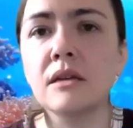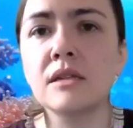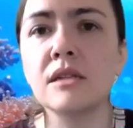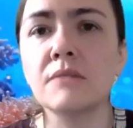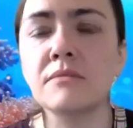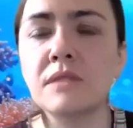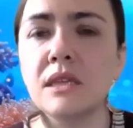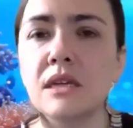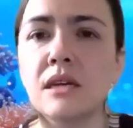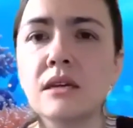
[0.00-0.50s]

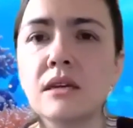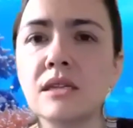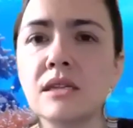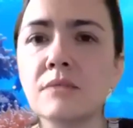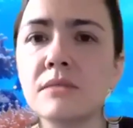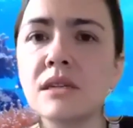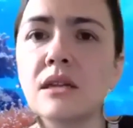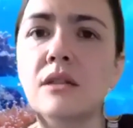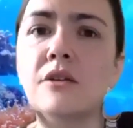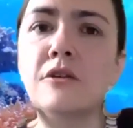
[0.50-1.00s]
something
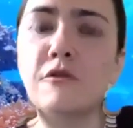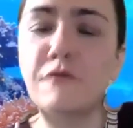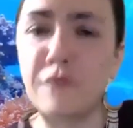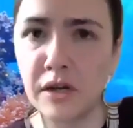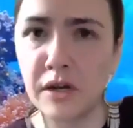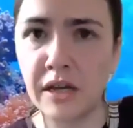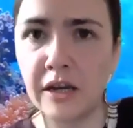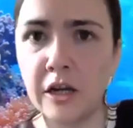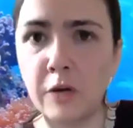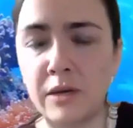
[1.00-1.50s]
something a little
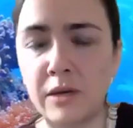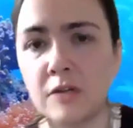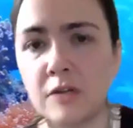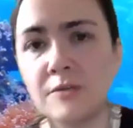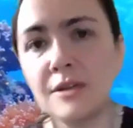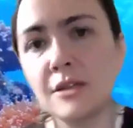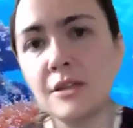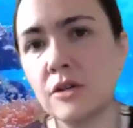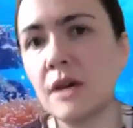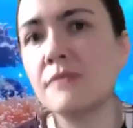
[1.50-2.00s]
funkier because
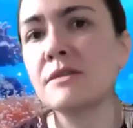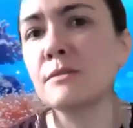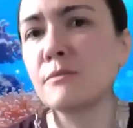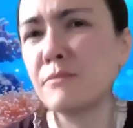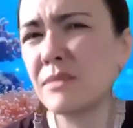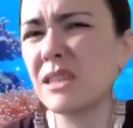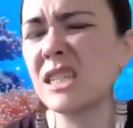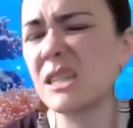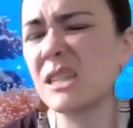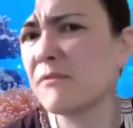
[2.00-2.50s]
we do have some
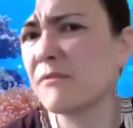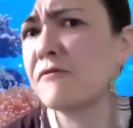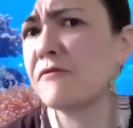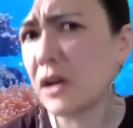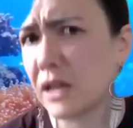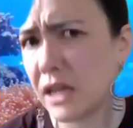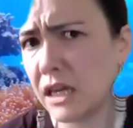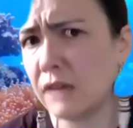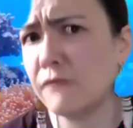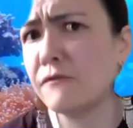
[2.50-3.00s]
some
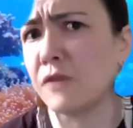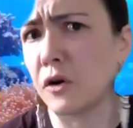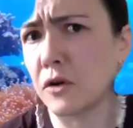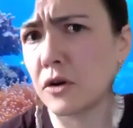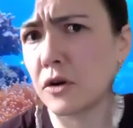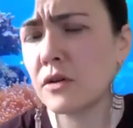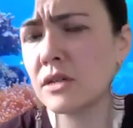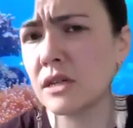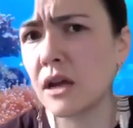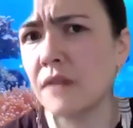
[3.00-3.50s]
funky
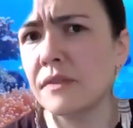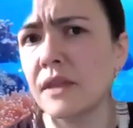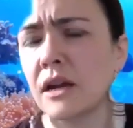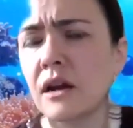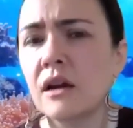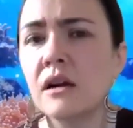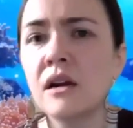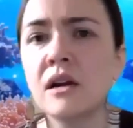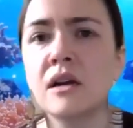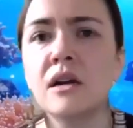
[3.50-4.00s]
photos on
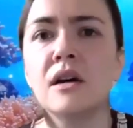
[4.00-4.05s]
there